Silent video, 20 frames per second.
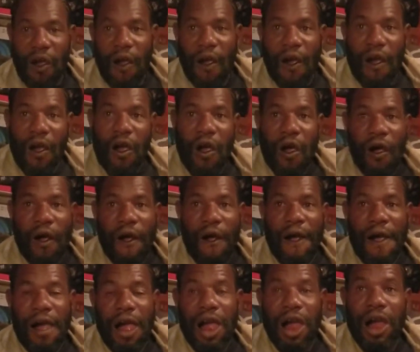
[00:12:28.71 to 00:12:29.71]
but yeah,
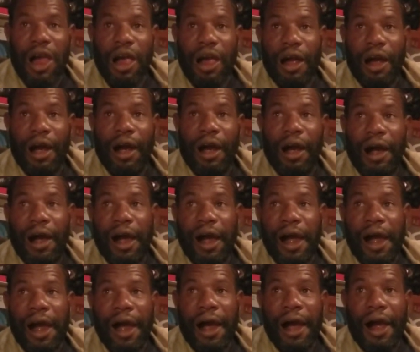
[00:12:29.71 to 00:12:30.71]
I'm fascinated by
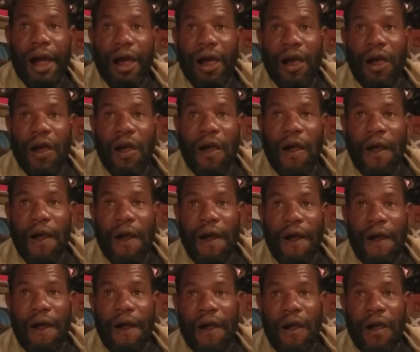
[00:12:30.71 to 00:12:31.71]
the relationship you
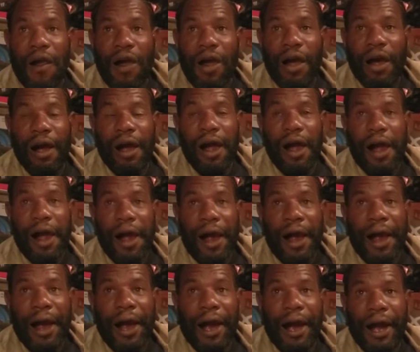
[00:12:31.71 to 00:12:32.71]
have with people in the
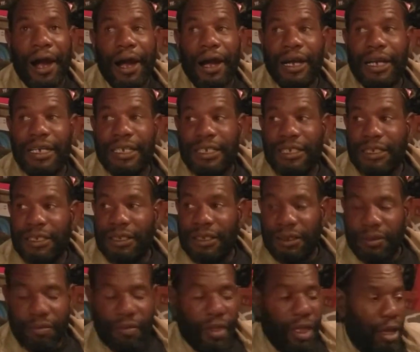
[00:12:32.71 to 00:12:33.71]
community, and
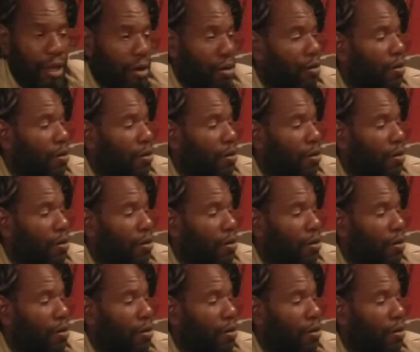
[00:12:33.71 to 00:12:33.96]
like,